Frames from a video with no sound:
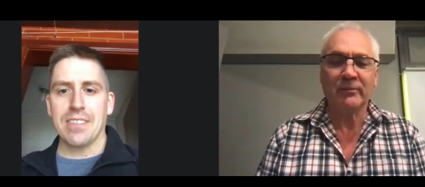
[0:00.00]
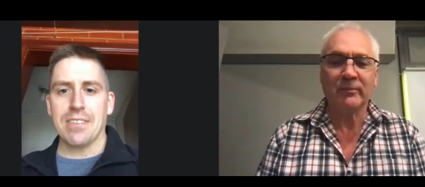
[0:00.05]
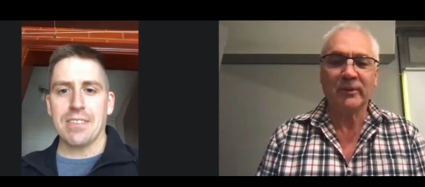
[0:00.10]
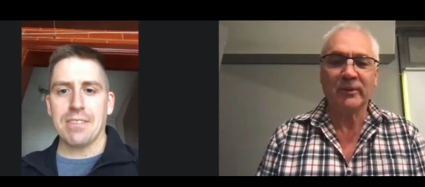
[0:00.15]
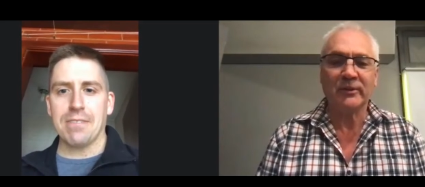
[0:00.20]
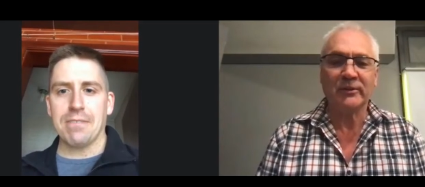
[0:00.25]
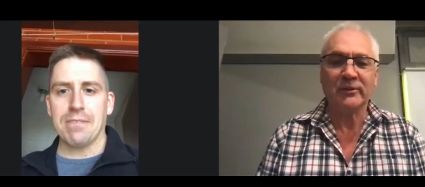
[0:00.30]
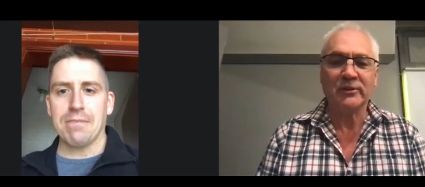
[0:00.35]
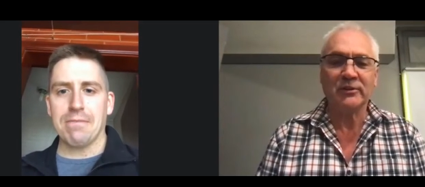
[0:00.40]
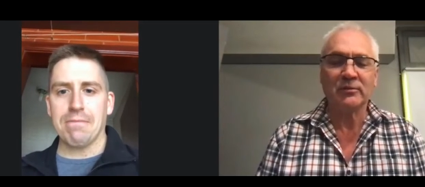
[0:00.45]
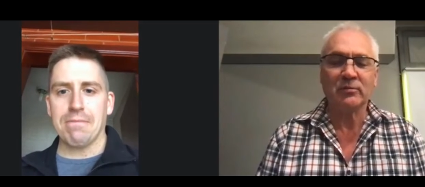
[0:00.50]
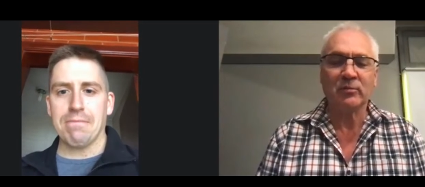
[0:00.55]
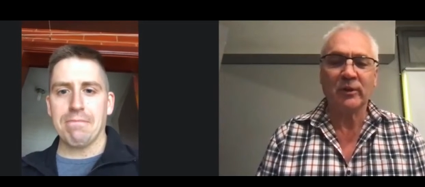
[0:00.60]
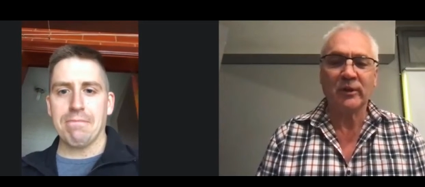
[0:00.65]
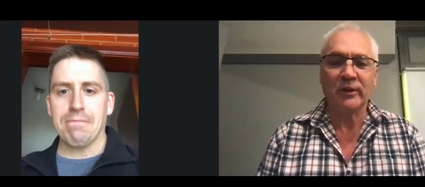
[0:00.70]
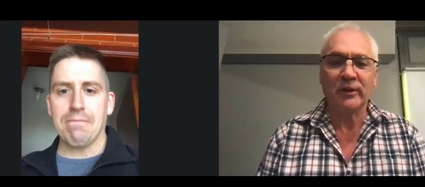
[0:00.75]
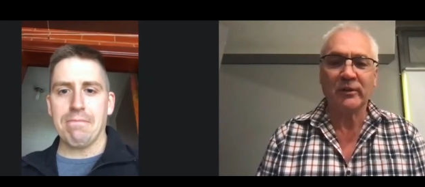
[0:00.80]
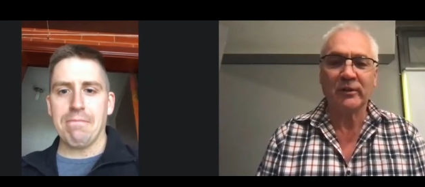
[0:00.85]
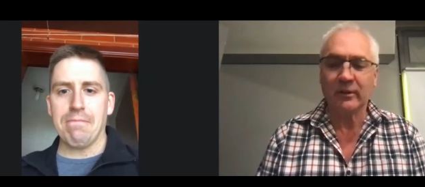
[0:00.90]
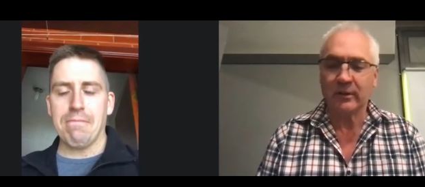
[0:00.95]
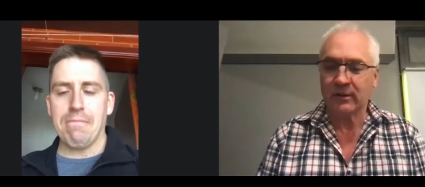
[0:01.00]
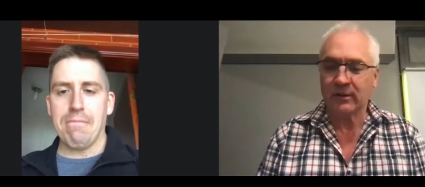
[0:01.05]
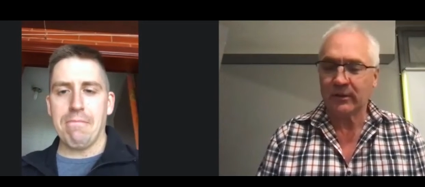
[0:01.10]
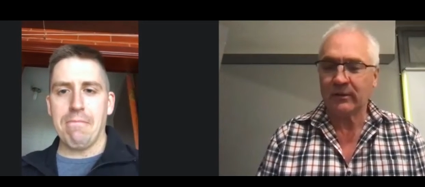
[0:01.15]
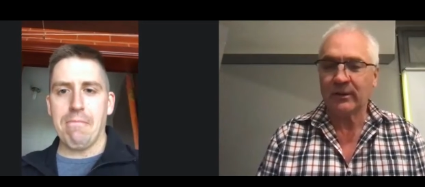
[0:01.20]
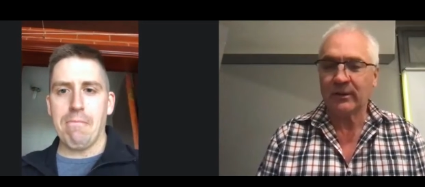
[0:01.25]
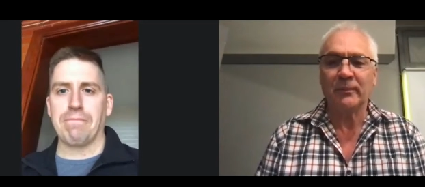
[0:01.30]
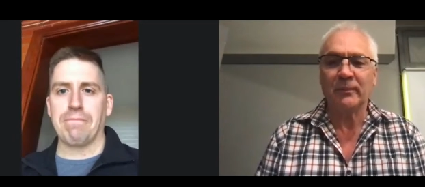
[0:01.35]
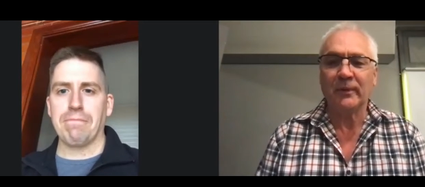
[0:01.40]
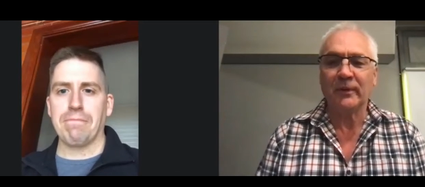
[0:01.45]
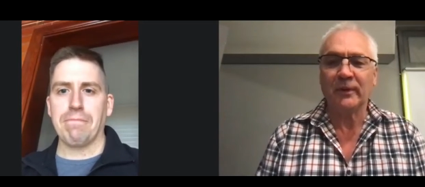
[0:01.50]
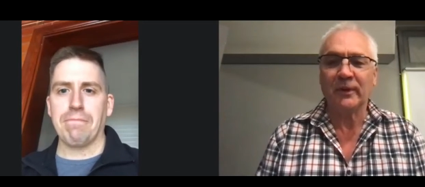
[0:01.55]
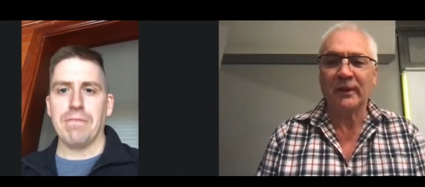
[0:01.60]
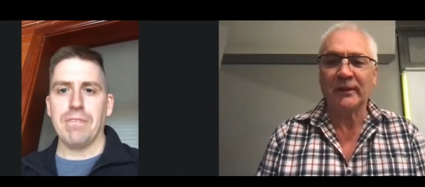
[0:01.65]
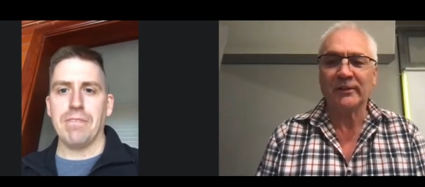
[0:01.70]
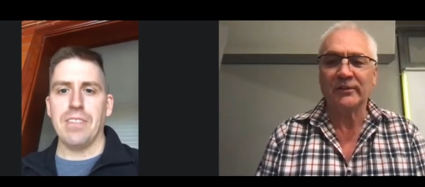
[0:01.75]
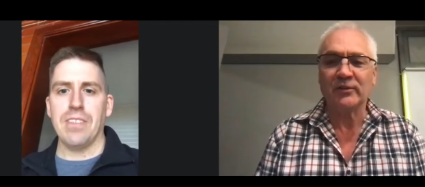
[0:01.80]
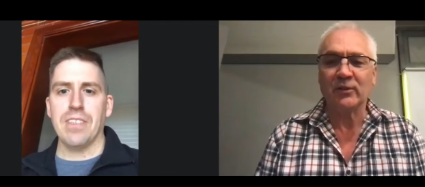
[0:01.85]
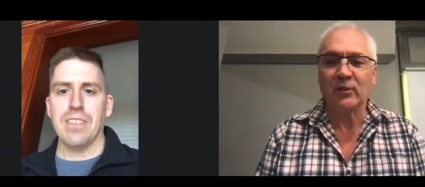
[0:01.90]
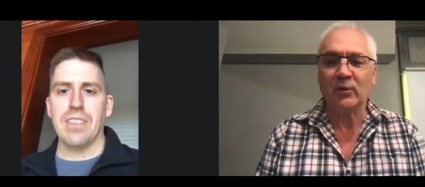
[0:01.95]
Speaker 1: but just wanted to let
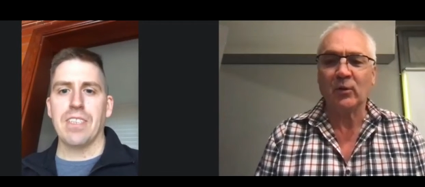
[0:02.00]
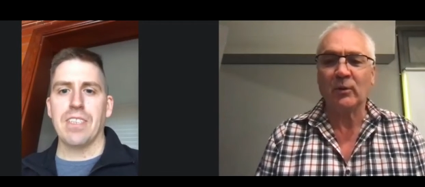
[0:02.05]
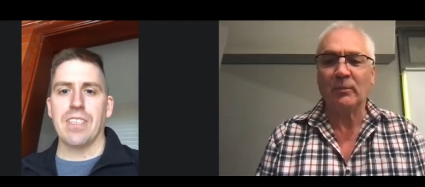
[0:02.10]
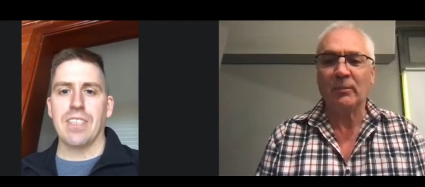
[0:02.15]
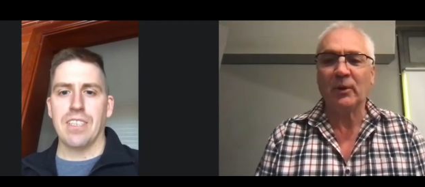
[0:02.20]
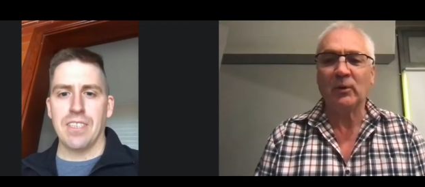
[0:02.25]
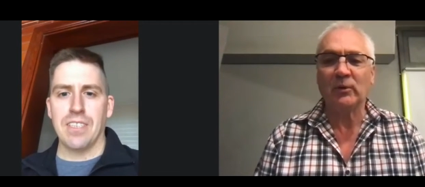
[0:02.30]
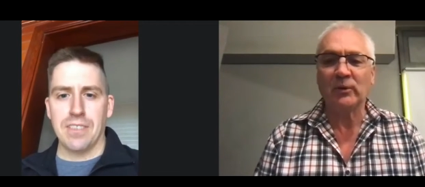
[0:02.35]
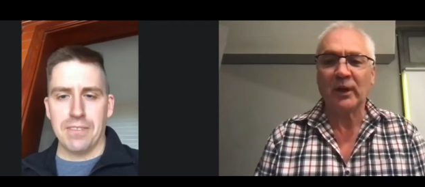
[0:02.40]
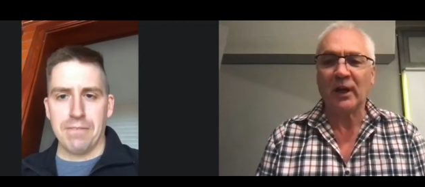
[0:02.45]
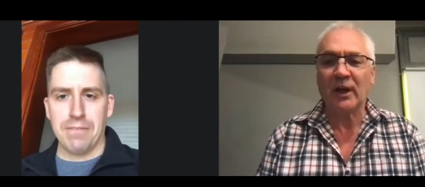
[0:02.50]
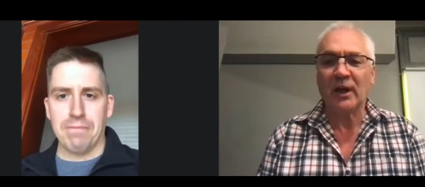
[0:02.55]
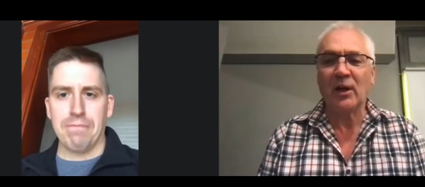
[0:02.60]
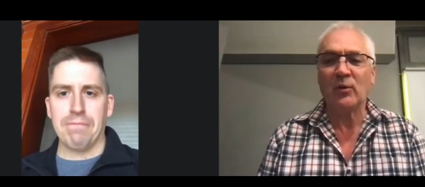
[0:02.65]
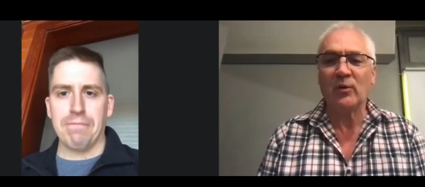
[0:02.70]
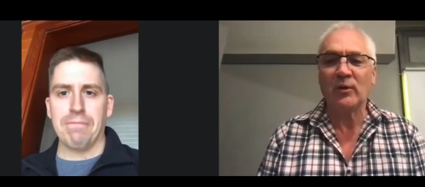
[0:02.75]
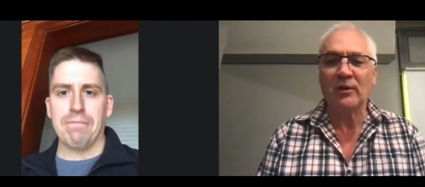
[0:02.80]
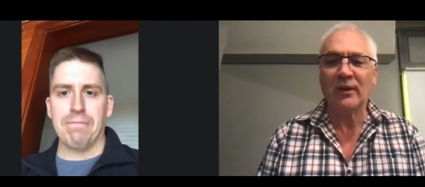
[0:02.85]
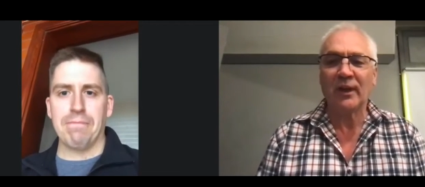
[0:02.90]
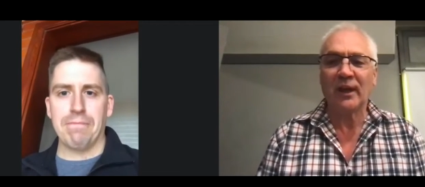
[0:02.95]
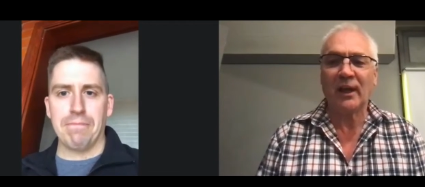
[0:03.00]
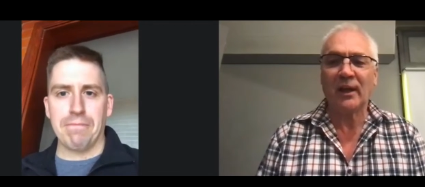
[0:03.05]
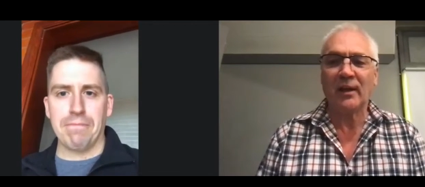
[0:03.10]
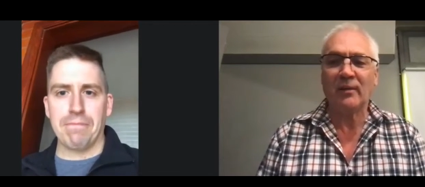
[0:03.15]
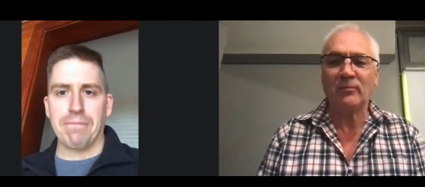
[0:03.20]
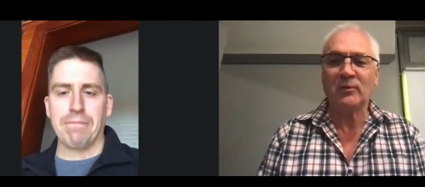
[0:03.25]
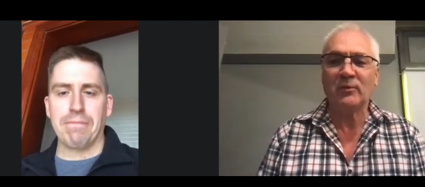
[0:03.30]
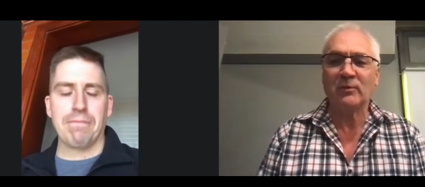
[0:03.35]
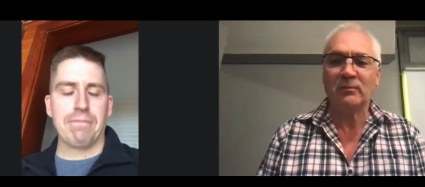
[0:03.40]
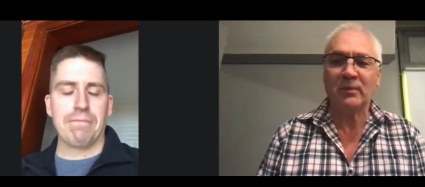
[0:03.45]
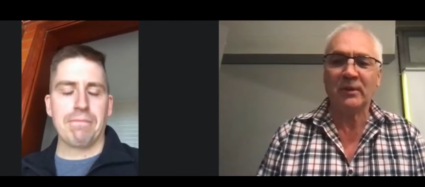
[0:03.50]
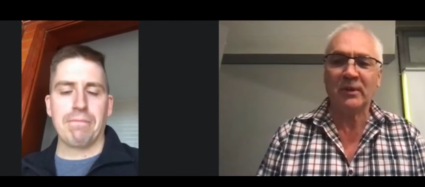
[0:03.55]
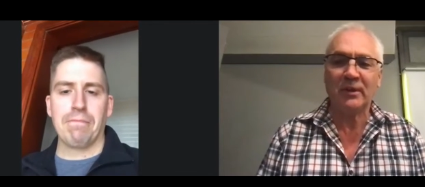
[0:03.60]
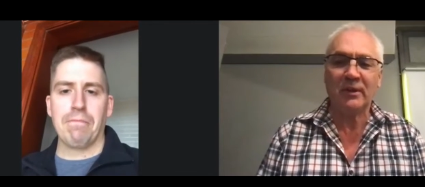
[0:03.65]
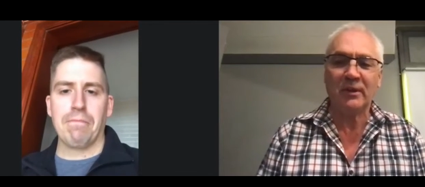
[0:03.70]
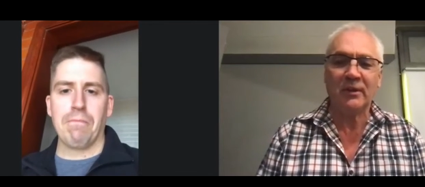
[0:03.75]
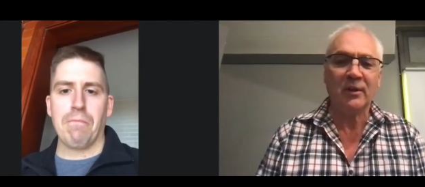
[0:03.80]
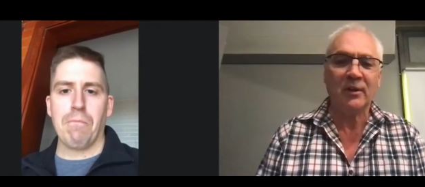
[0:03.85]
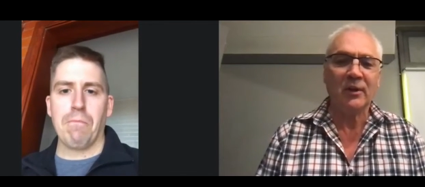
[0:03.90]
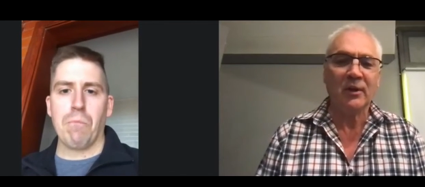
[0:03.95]
us know about how you came to
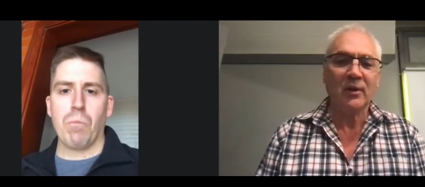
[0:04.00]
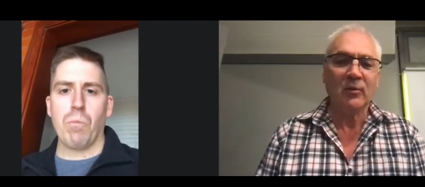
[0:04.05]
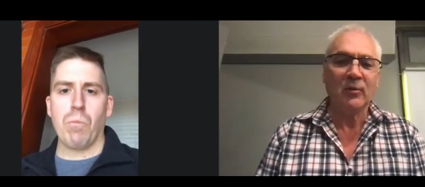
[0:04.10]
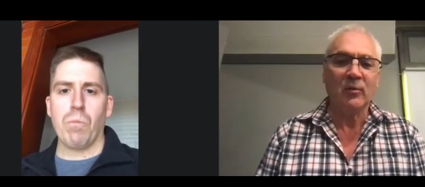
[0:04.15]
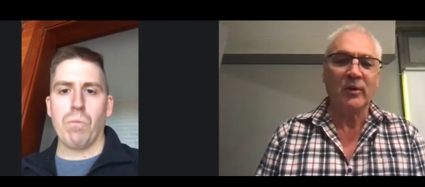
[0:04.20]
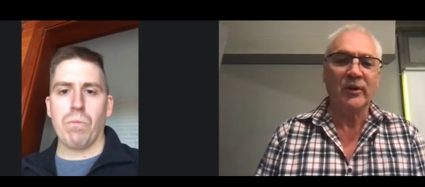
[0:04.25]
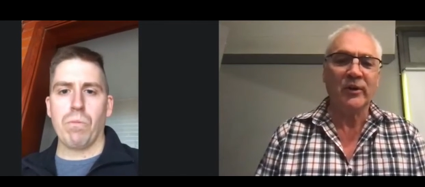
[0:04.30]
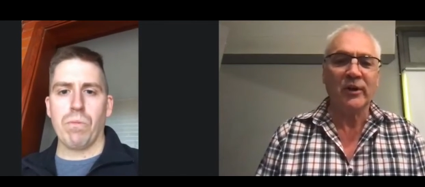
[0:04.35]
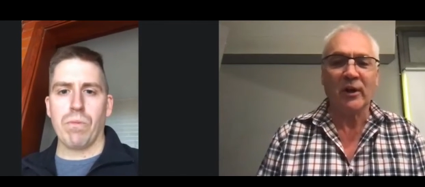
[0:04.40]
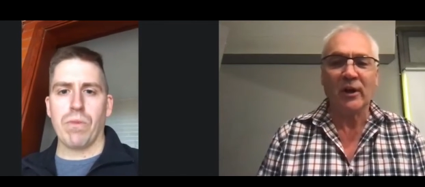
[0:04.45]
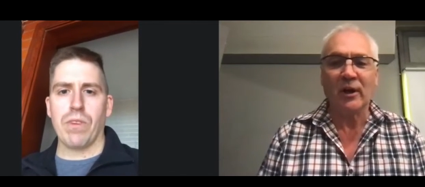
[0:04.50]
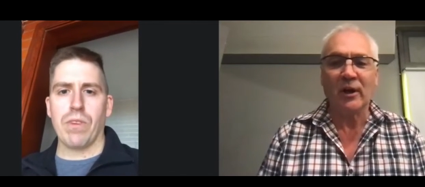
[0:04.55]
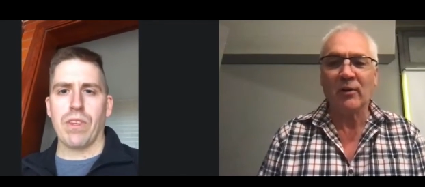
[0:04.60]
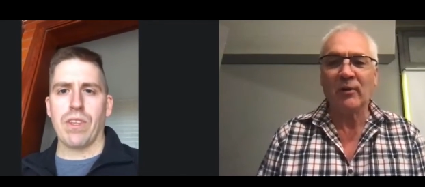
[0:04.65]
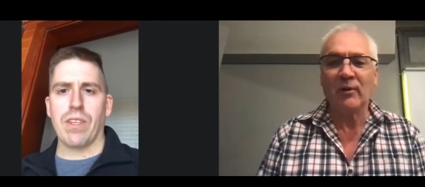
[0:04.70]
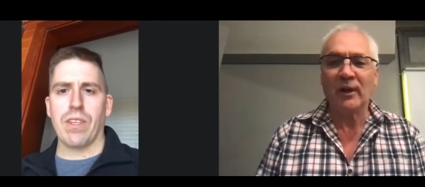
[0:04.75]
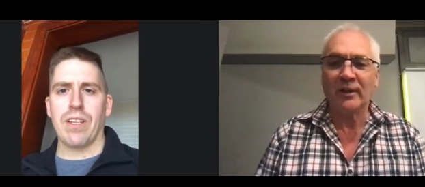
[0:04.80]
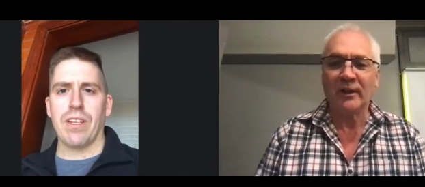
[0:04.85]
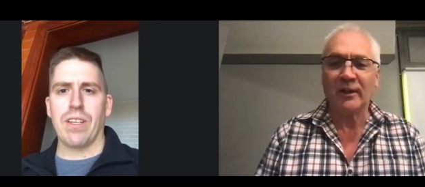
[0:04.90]
be where you are right